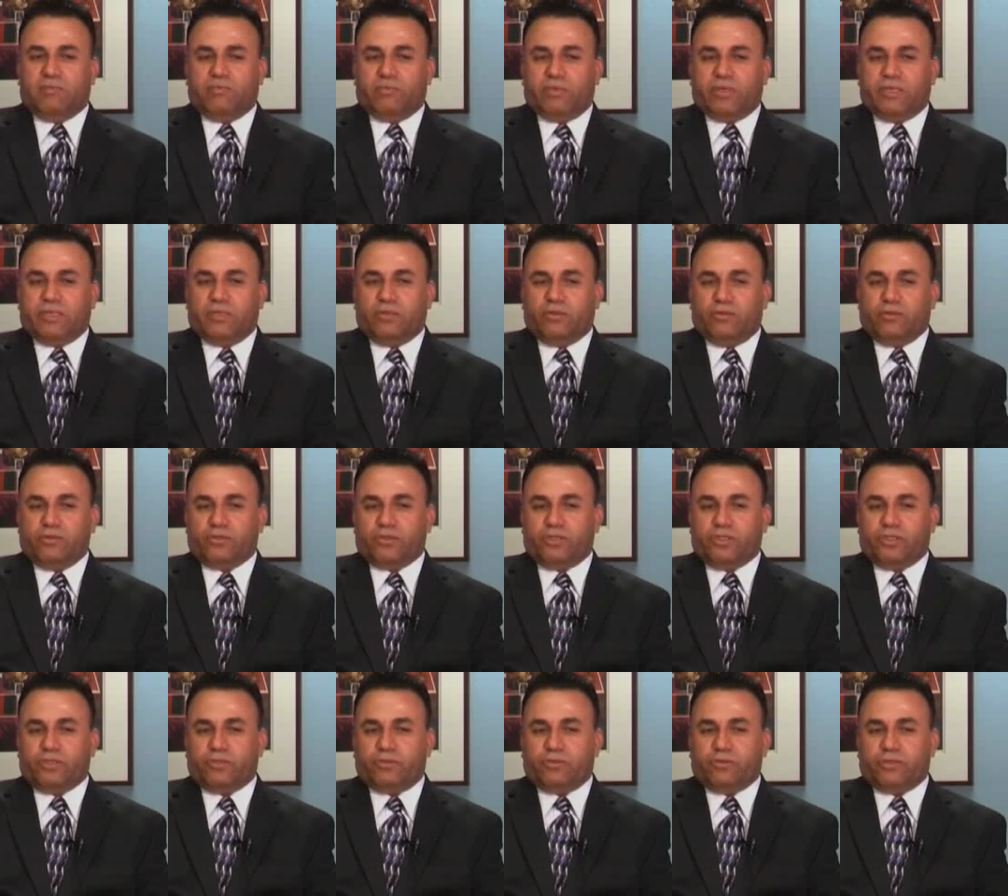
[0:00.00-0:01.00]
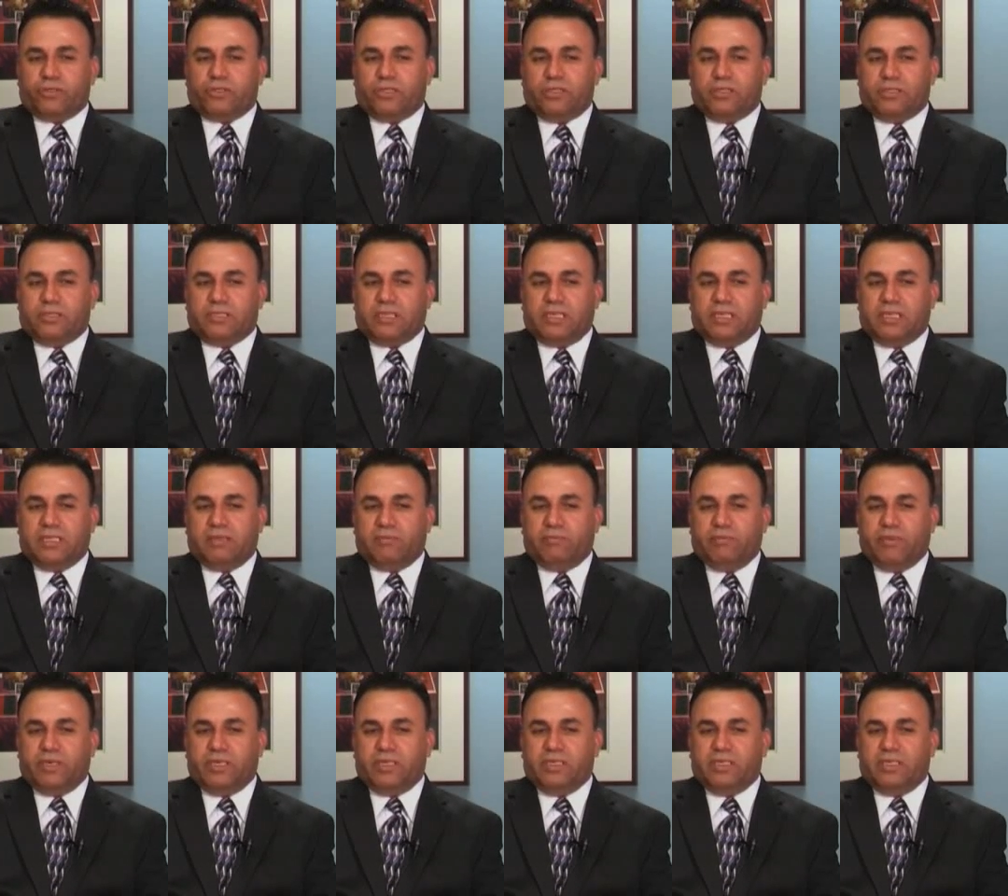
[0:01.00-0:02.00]
but those resources and the
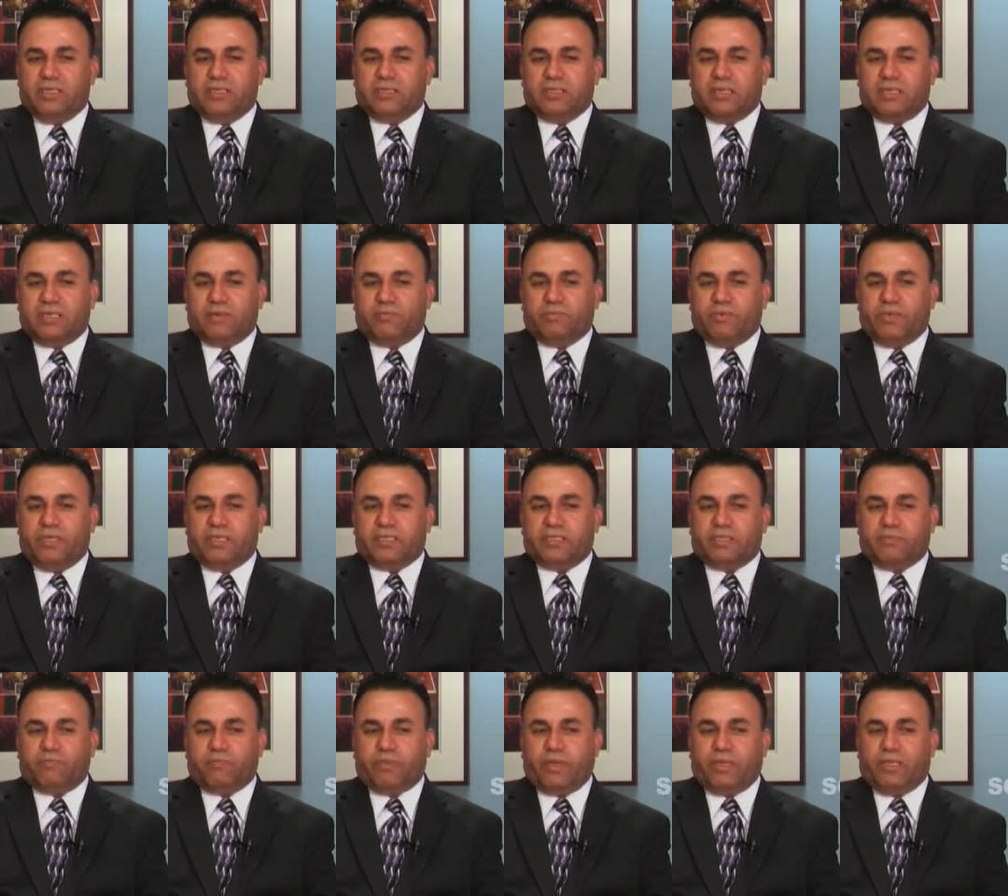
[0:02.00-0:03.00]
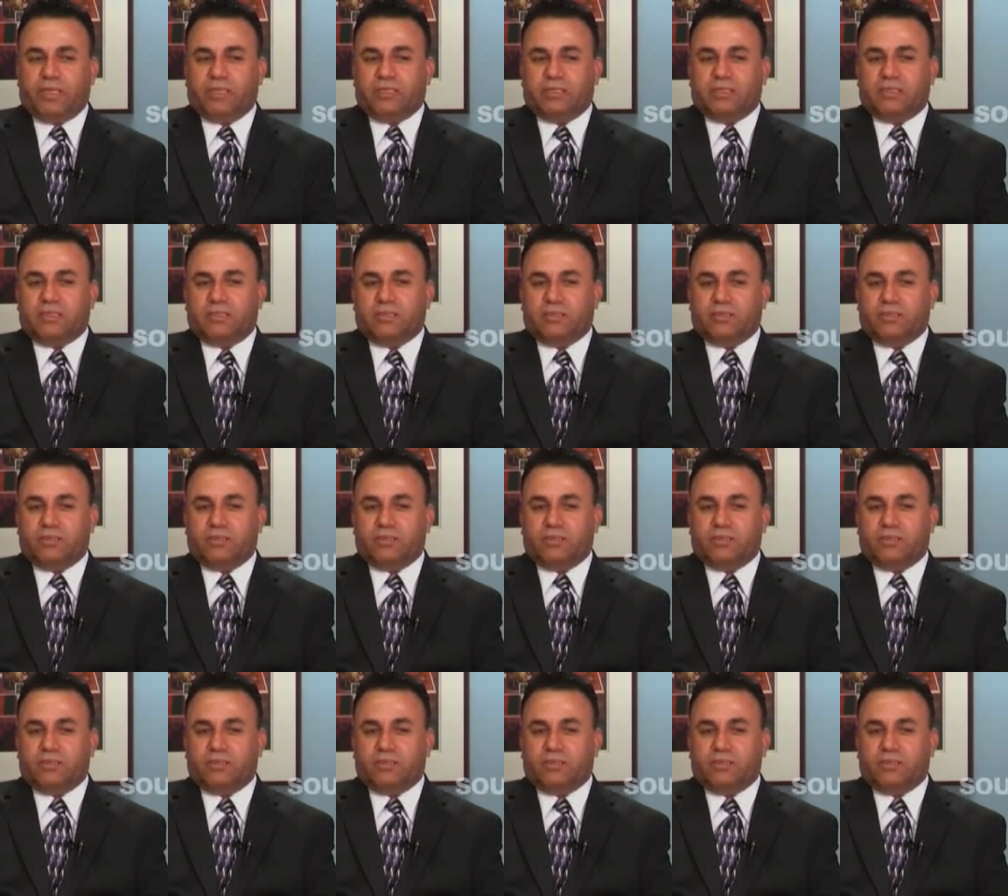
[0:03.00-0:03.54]
monies are being spent